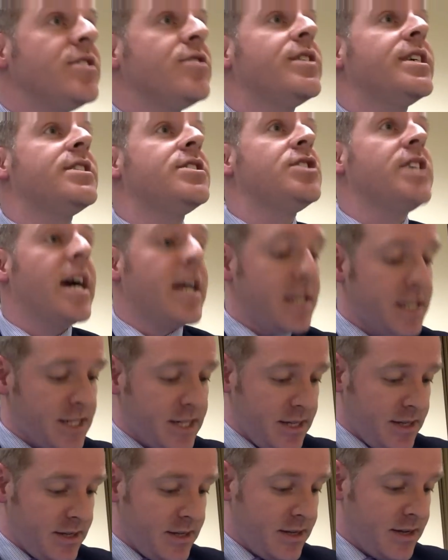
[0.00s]
to
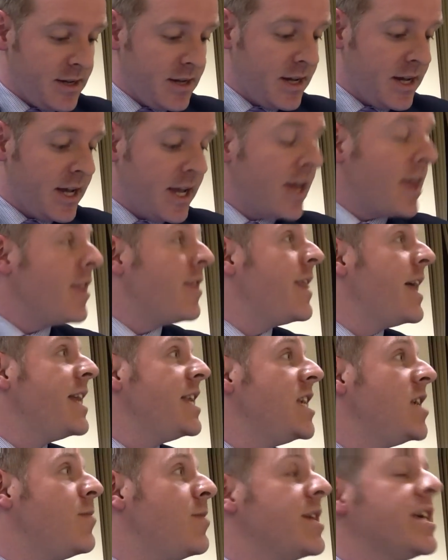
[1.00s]
Christianity. Then
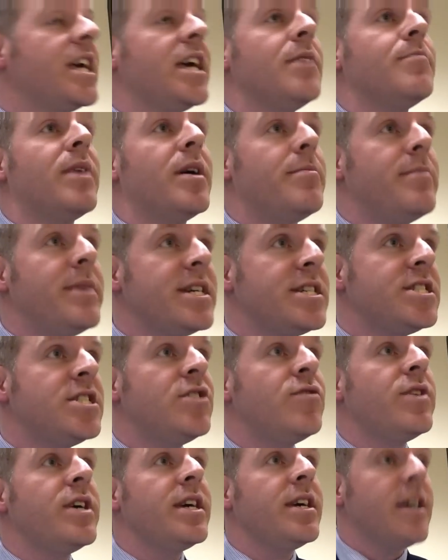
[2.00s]
he became a
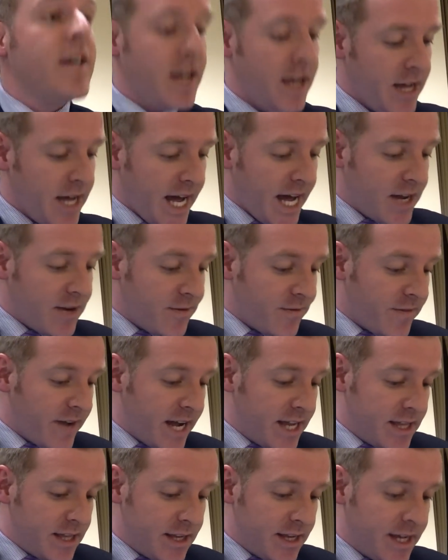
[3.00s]
missionary and
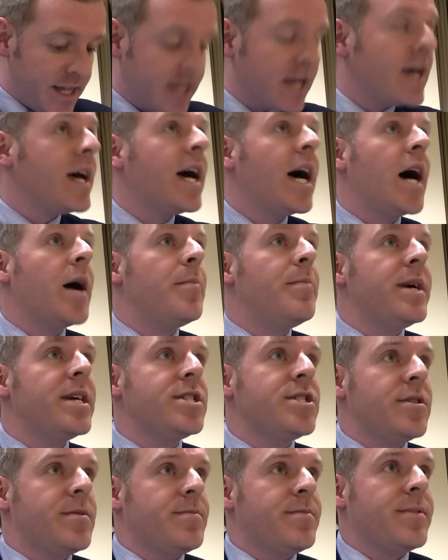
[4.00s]
finally a
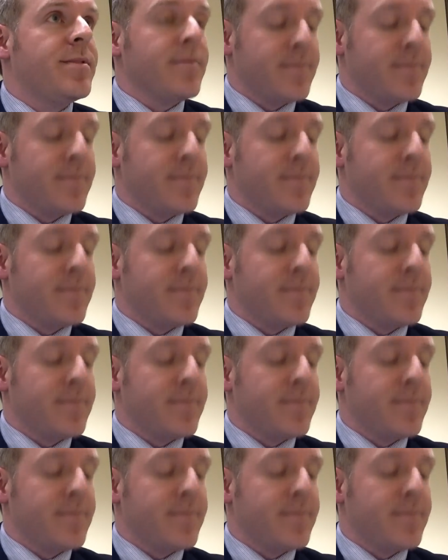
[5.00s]
bishop.